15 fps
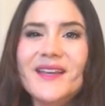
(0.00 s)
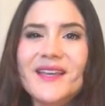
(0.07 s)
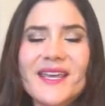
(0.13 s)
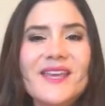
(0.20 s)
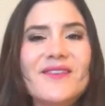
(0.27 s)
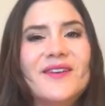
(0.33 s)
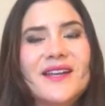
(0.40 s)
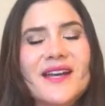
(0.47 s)

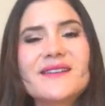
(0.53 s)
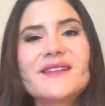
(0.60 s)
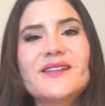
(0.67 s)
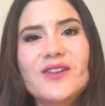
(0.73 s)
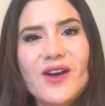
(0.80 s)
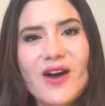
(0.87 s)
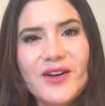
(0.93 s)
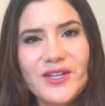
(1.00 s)
Even as a
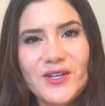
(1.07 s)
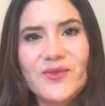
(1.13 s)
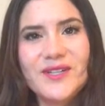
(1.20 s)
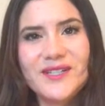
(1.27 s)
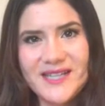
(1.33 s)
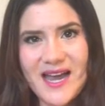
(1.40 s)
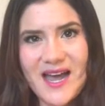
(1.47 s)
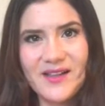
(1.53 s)

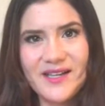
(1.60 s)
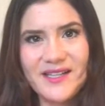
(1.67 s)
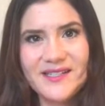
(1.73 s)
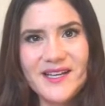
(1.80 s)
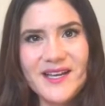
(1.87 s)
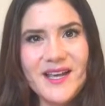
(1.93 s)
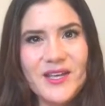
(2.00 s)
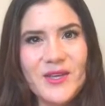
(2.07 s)
non-union talent,
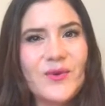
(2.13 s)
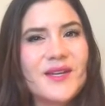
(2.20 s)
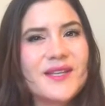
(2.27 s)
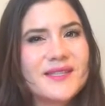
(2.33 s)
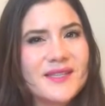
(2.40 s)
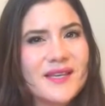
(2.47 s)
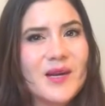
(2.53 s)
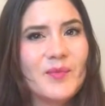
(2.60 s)
you can
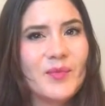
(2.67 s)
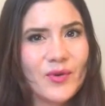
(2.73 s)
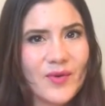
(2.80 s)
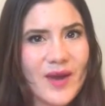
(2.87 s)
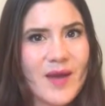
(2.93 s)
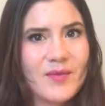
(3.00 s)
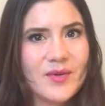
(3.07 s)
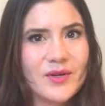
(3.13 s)
set up
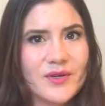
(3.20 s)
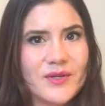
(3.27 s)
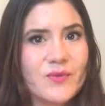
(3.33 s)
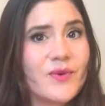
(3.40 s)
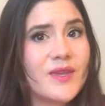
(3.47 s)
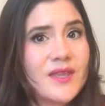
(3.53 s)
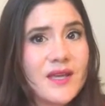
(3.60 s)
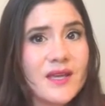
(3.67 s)
parameters
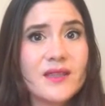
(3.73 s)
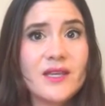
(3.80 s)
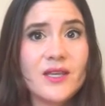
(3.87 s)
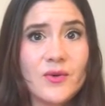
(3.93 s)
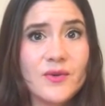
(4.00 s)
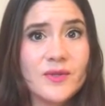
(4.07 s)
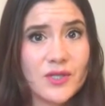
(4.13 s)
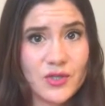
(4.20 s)
within the
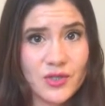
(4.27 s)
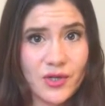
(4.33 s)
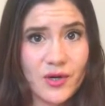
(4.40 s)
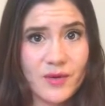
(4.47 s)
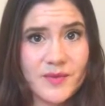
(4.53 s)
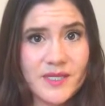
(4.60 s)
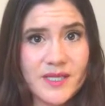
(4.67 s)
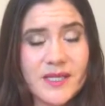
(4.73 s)
usage
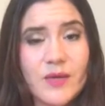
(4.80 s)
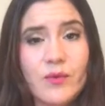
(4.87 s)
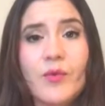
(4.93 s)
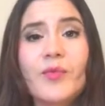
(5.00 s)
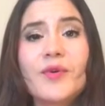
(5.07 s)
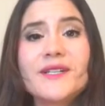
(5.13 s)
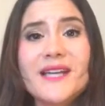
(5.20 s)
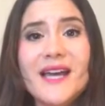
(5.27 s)
terms that will
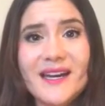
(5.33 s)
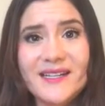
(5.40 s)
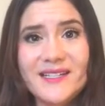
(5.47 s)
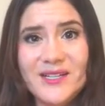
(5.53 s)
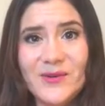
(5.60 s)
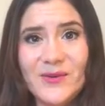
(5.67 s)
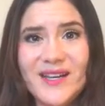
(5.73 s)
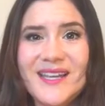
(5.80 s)
protect
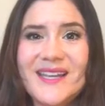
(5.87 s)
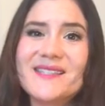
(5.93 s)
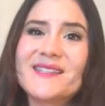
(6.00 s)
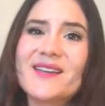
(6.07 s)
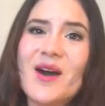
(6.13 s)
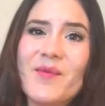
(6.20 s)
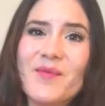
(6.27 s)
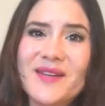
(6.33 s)
you against
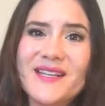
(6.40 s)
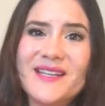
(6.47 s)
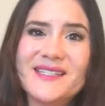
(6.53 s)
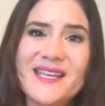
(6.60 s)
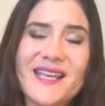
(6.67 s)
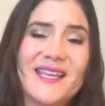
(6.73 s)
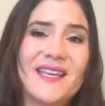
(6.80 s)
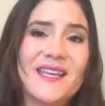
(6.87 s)
companies
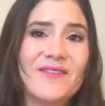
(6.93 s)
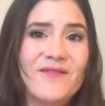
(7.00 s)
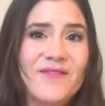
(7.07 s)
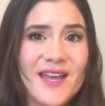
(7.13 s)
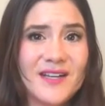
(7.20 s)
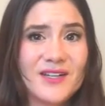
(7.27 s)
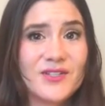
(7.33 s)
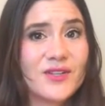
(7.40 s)
taking
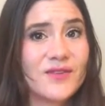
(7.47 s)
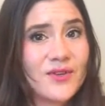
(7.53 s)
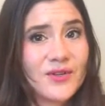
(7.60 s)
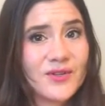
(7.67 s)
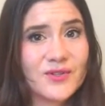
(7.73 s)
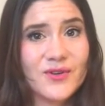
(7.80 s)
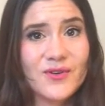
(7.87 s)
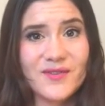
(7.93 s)
advantage of your
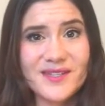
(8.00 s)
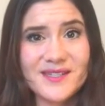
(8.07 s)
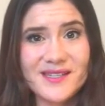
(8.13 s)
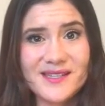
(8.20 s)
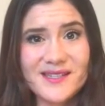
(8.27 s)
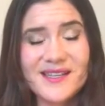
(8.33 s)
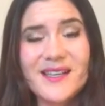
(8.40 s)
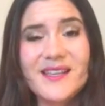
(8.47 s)

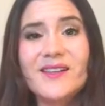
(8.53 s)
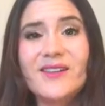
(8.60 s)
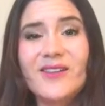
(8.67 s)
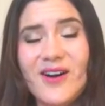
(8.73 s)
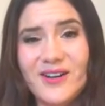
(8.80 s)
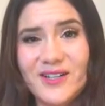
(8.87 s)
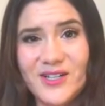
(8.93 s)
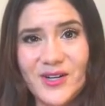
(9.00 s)
services in the
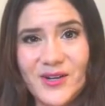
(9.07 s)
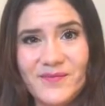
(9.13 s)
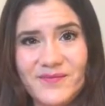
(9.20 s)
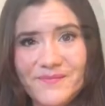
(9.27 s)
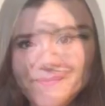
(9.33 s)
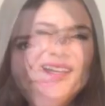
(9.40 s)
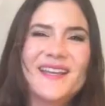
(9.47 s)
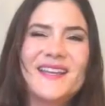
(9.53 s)
long term.
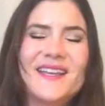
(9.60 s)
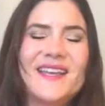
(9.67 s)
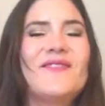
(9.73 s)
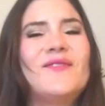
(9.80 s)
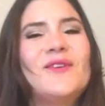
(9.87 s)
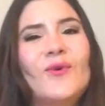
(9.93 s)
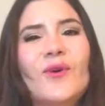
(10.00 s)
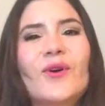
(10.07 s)

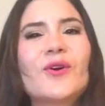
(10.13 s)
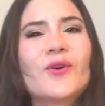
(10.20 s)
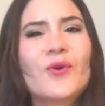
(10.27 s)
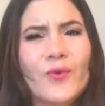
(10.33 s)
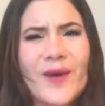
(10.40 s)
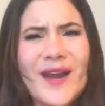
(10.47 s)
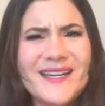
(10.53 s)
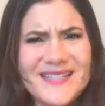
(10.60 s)
If you are a
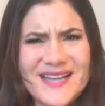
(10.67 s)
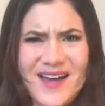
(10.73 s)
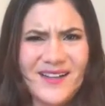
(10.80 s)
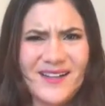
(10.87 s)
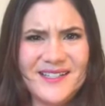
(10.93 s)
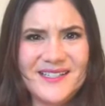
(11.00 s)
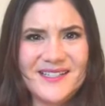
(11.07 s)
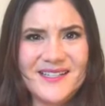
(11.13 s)
great
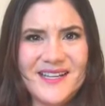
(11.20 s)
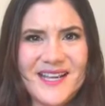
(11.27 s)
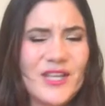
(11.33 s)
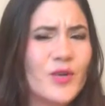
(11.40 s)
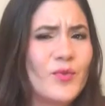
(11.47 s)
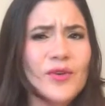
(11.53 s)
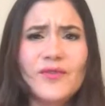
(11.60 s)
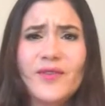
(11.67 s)
talent and
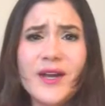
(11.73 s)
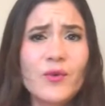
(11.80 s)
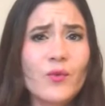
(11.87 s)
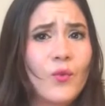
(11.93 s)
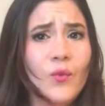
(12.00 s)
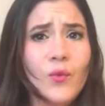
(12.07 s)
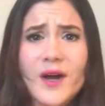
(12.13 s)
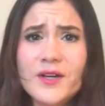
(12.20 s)
you
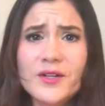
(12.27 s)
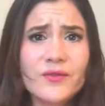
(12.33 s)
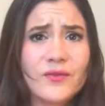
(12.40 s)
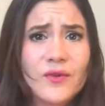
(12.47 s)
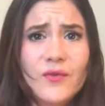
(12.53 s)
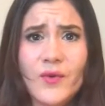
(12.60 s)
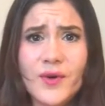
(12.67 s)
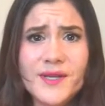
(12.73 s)
provide
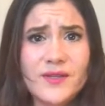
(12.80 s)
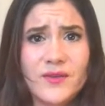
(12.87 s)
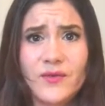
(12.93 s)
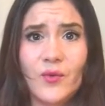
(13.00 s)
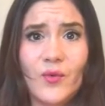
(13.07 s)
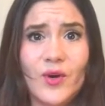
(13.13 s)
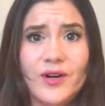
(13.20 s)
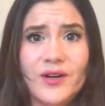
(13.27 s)
wonderful
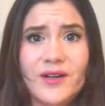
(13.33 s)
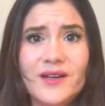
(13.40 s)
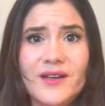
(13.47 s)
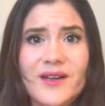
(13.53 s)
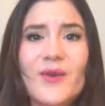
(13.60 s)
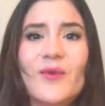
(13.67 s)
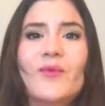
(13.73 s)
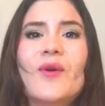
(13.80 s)
voiceover work,
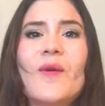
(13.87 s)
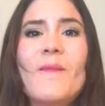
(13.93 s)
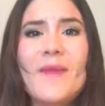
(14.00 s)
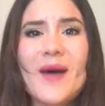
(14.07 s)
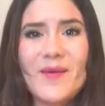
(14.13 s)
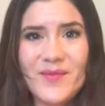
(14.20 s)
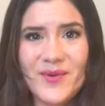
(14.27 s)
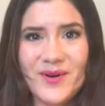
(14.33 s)

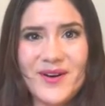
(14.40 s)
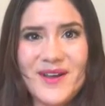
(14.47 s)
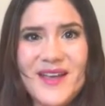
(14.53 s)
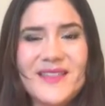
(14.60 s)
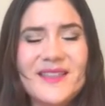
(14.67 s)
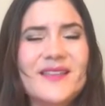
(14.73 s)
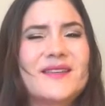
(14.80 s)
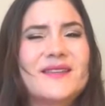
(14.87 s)
remember
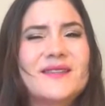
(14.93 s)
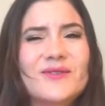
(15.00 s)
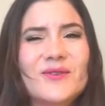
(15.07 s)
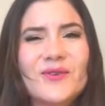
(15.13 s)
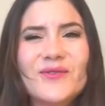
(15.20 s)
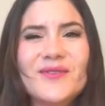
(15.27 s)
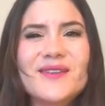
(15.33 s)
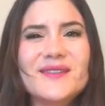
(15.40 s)
that the
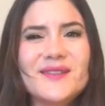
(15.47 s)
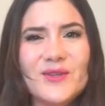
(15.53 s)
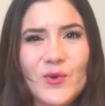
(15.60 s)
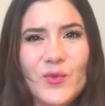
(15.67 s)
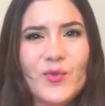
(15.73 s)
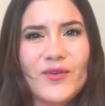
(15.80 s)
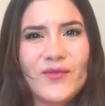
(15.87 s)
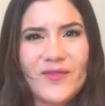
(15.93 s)
service you
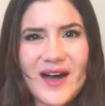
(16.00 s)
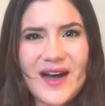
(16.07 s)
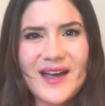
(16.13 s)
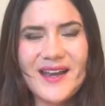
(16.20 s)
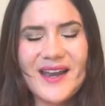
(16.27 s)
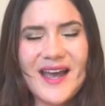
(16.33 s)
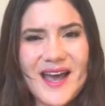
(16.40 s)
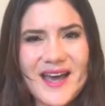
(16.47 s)

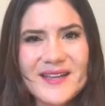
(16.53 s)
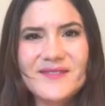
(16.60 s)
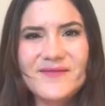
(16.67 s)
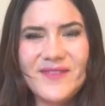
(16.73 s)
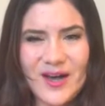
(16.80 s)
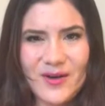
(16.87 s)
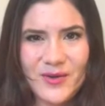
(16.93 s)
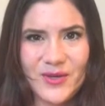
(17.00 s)
provide has
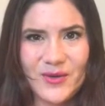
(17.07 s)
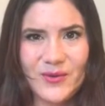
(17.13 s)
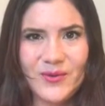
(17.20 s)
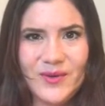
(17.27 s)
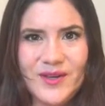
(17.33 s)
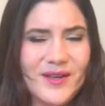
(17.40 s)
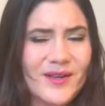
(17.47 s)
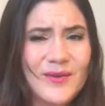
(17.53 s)
value,
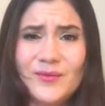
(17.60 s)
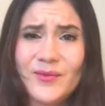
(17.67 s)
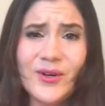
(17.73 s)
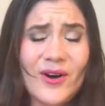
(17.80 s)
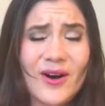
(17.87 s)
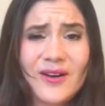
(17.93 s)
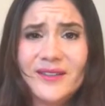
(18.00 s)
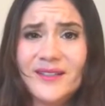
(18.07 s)

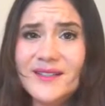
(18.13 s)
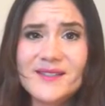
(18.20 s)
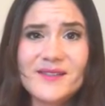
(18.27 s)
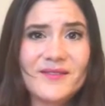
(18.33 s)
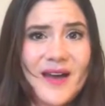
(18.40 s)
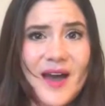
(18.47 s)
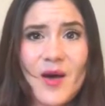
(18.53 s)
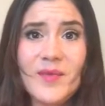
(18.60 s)
regardless
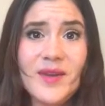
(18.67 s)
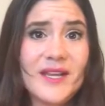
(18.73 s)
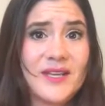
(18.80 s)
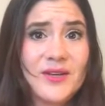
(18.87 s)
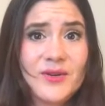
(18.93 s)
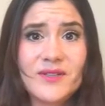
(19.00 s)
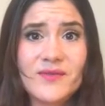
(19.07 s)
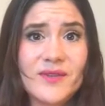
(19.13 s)
of how many
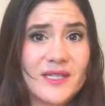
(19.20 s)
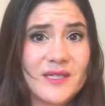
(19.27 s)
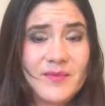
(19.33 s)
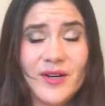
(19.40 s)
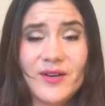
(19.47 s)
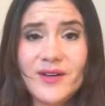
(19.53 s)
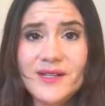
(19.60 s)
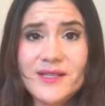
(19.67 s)
years of
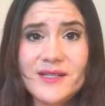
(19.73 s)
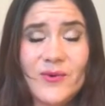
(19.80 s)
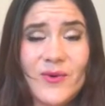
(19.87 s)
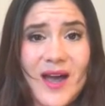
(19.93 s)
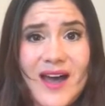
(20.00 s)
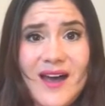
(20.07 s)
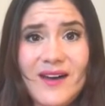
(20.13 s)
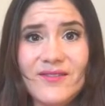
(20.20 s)
experience you
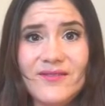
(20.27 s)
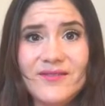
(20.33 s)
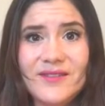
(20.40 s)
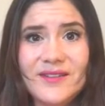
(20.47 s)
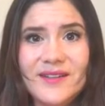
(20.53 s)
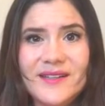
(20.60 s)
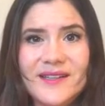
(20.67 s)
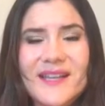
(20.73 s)
have.
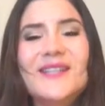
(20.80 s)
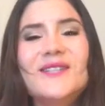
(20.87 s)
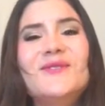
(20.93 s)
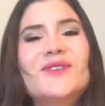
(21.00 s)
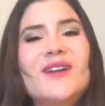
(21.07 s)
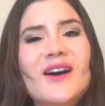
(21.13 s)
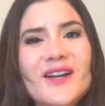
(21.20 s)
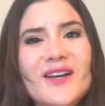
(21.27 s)
Do
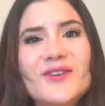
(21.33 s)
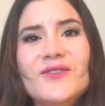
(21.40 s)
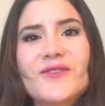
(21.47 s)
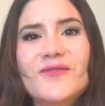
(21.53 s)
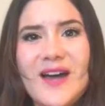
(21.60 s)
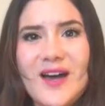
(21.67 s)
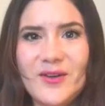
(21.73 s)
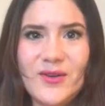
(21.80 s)
not
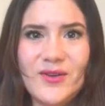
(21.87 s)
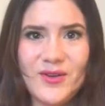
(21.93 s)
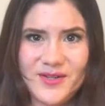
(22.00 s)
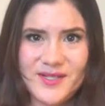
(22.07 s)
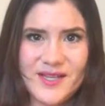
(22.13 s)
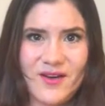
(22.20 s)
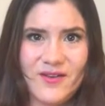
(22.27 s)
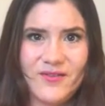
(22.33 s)
undervalue
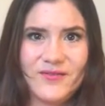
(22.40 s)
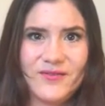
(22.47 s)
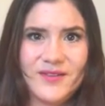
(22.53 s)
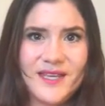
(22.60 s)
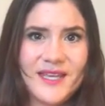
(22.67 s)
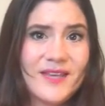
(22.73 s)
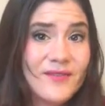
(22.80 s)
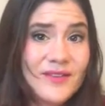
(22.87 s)
yourself,
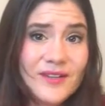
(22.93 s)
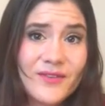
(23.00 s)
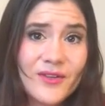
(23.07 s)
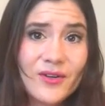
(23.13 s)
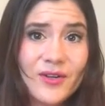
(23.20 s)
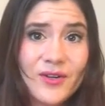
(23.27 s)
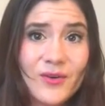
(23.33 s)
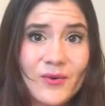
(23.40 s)
even if
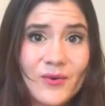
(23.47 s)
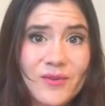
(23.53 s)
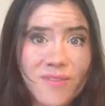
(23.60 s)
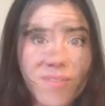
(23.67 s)
you're new.